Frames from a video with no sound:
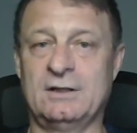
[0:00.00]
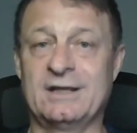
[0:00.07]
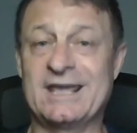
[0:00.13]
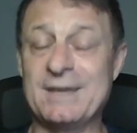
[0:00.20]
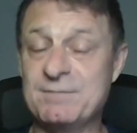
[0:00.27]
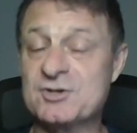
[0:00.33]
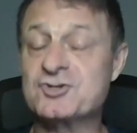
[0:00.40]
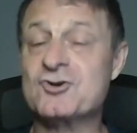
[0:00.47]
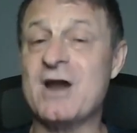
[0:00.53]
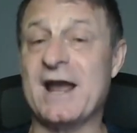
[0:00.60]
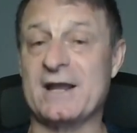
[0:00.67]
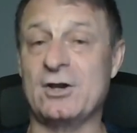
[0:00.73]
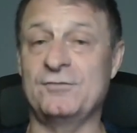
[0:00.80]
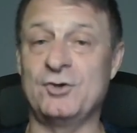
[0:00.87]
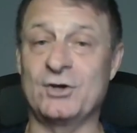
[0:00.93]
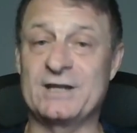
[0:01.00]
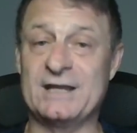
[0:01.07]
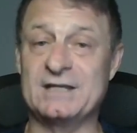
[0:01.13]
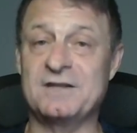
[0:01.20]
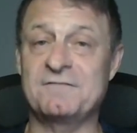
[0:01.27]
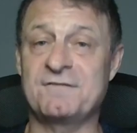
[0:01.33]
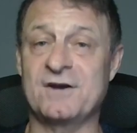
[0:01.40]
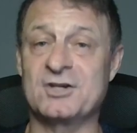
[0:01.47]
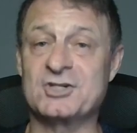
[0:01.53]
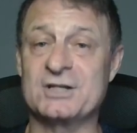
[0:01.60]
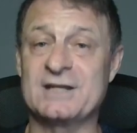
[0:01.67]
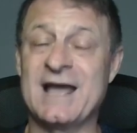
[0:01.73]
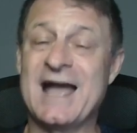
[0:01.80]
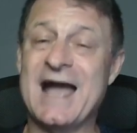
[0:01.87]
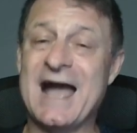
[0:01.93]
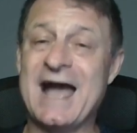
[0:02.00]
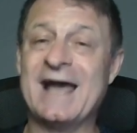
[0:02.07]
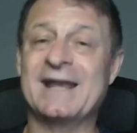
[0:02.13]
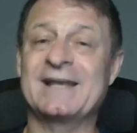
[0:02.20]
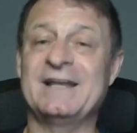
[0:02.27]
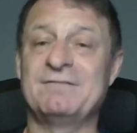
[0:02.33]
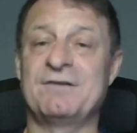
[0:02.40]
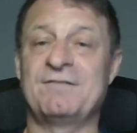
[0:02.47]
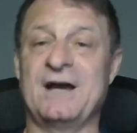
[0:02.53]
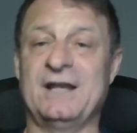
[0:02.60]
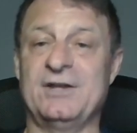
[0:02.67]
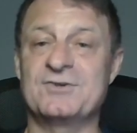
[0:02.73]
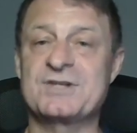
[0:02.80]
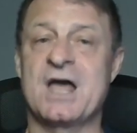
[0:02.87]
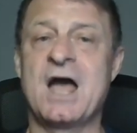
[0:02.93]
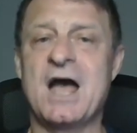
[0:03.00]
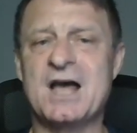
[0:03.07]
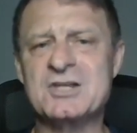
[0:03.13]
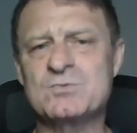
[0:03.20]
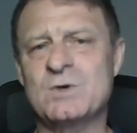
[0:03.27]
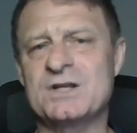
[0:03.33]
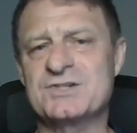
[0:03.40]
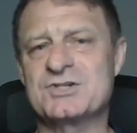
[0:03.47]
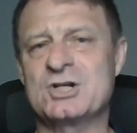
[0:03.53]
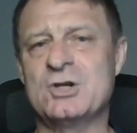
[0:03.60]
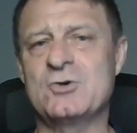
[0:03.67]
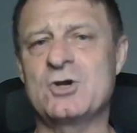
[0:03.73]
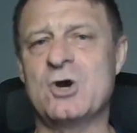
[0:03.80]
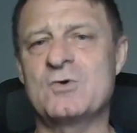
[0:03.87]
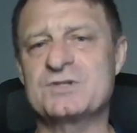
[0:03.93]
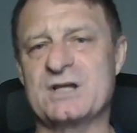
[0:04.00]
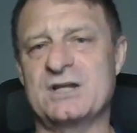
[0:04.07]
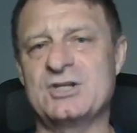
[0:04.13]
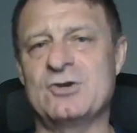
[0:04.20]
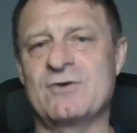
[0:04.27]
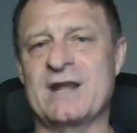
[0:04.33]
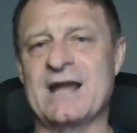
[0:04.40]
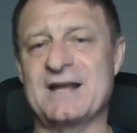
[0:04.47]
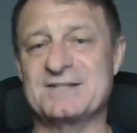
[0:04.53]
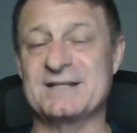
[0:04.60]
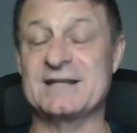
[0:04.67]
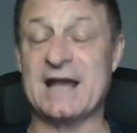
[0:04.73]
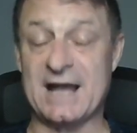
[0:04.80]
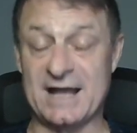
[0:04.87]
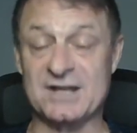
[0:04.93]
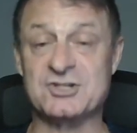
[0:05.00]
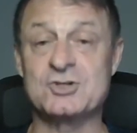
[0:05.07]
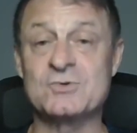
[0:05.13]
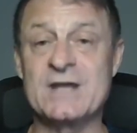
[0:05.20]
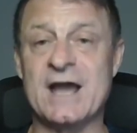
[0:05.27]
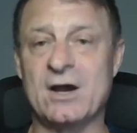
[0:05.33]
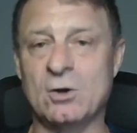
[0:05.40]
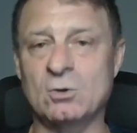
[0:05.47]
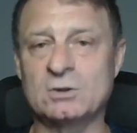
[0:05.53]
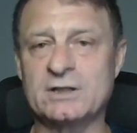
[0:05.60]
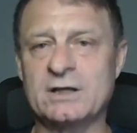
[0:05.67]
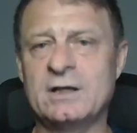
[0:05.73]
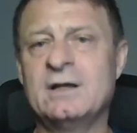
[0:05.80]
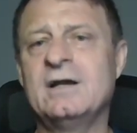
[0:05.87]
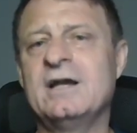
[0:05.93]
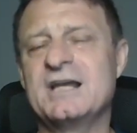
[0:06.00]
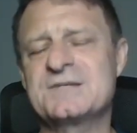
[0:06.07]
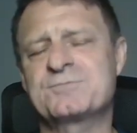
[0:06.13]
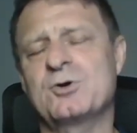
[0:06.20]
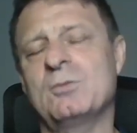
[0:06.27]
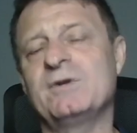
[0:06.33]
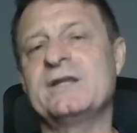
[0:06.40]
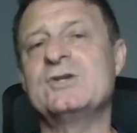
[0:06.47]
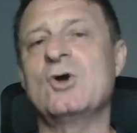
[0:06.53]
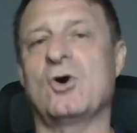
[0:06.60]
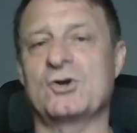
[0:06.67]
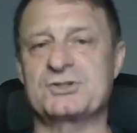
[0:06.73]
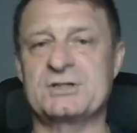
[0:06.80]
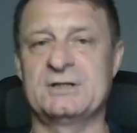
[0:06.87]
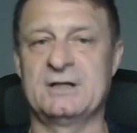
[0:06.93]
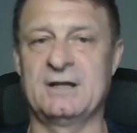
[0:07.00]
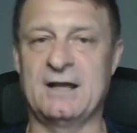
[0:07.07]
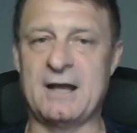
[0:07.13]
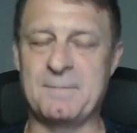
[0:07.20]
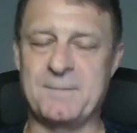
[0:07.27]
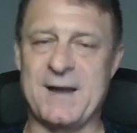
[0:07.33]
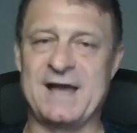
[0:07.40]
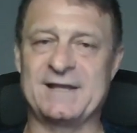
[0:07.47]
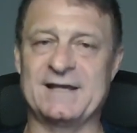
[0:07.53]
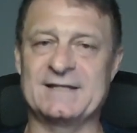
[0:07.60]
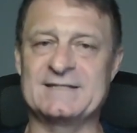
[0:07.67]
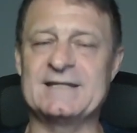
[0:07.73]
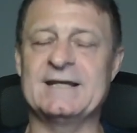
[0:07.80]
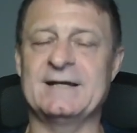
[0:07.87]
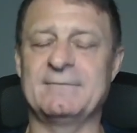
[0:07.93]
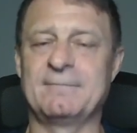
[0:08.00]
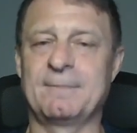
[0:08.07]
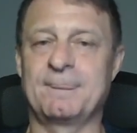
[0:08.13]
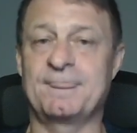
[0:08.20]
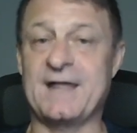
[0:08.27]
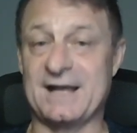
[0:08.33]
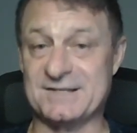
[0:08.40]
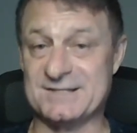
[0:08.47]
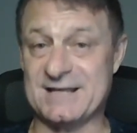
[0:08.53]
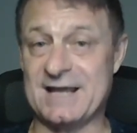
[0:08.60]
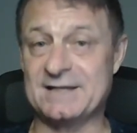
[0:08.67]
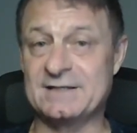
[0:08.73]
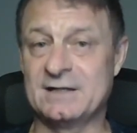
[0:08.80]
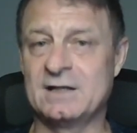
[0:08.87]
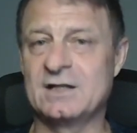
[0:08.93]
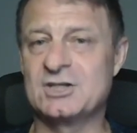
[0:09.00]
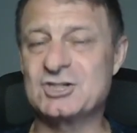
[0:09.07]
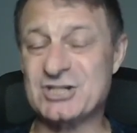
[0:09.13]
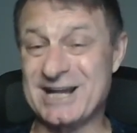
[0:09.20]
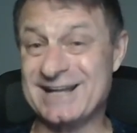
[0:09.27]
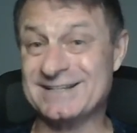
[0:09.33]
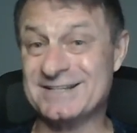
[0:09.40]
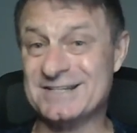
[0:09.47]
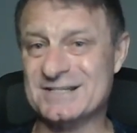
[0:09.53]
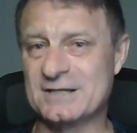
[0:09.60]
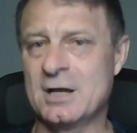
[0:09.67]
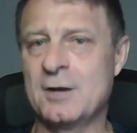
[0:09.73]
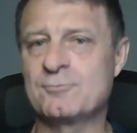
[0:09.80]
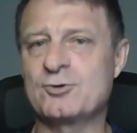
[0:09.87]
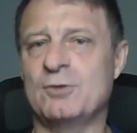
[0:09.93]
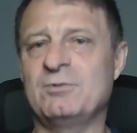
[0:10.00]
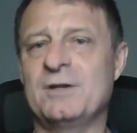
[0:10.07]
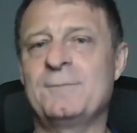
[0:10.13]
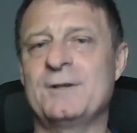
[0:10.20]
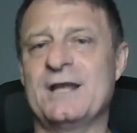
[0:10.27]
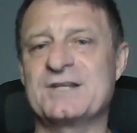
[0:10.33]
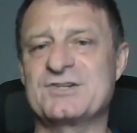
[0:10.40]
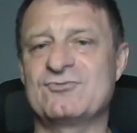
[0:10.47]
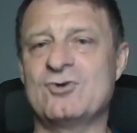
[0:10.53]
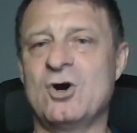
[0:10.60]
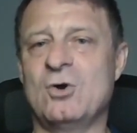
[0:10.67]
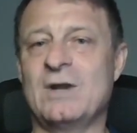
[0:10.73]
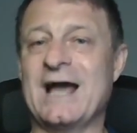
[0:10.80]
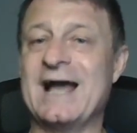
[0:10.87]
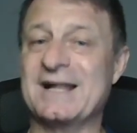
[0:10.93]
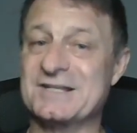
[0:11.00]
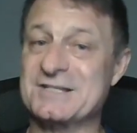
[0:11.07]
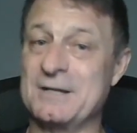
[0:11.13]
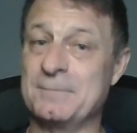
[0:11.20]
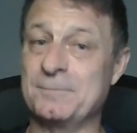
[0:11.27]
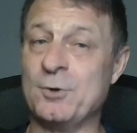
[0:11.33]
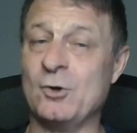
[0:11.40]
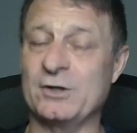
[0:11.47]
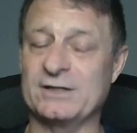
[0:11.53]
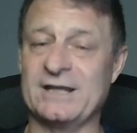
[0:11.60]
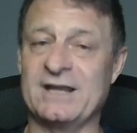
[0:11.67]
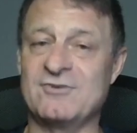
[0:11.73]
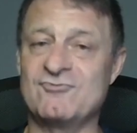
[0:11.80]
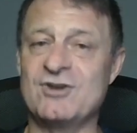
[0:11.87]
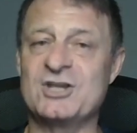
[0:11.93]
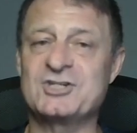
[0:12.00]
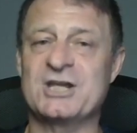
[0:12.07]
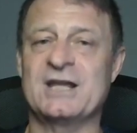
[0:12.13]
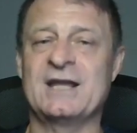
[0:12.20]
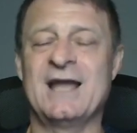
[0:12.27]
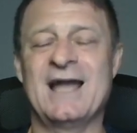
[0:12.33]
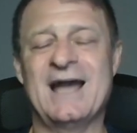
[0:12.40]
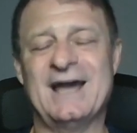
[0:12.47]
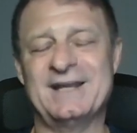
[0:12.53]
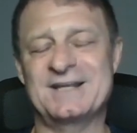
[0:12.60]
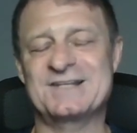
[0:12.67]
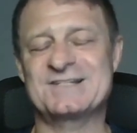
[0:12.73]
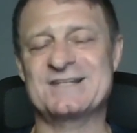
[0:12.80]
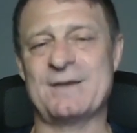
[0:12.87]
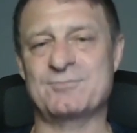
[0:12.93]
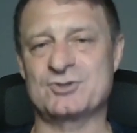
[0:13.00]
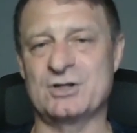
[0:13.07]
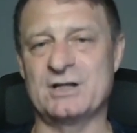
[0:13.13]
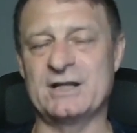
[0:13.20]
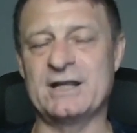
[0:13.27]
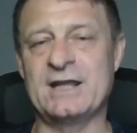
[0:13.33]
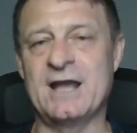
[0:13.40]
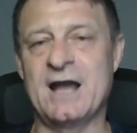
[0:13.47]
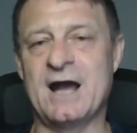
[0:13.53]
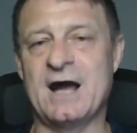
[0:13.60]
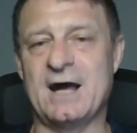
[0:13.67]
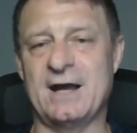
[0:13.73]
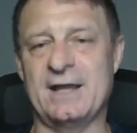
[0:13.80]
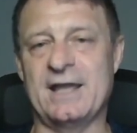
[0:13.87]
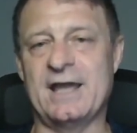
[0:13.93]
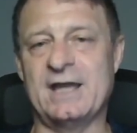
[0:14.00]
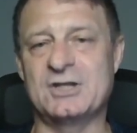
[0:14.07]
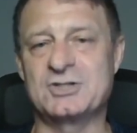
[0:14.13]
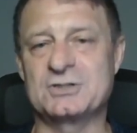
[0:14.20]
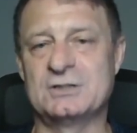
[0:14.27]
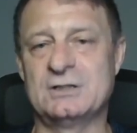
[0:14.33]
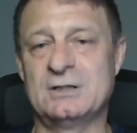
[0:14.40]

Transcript: Keeping track of your kidney function and liver values, as well as glucose and uric acid as you get older, is probably not a bad idea. That said, chance probably plays a role at some point in reaching an exceptionally high age.